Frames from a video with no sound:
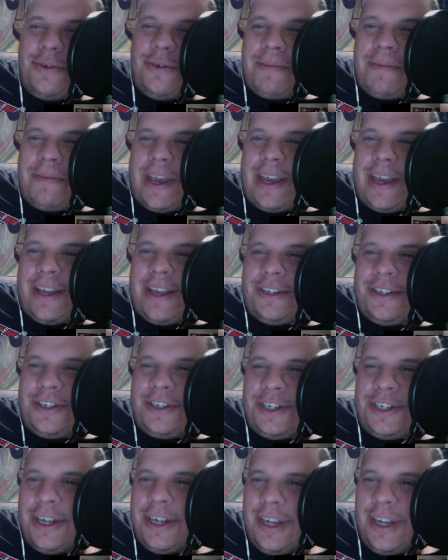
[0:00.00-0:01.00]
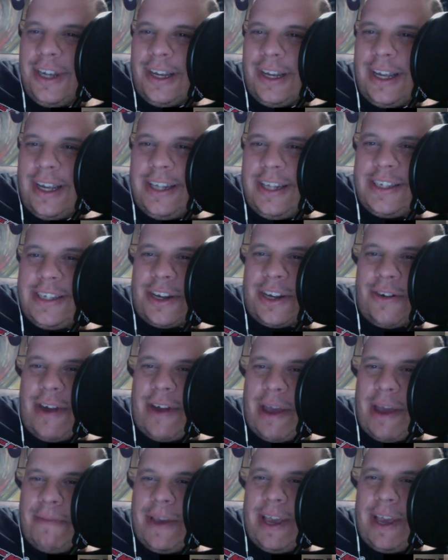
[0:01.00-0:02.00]
page,
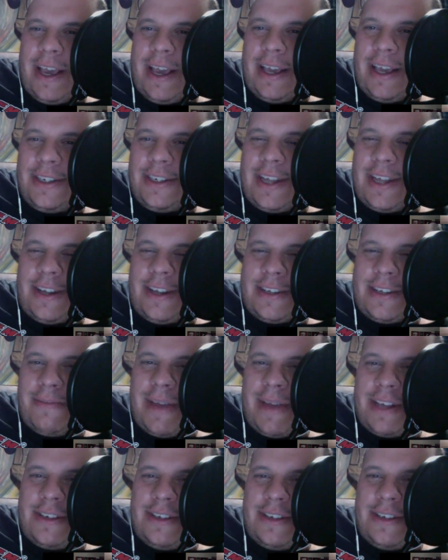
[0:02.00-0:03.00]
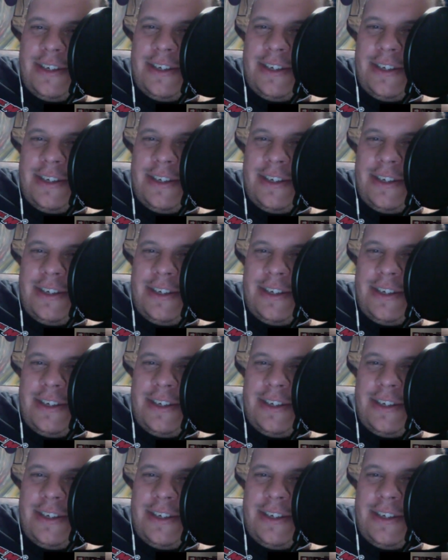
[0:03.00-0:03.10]
Instagram page. Send us a message to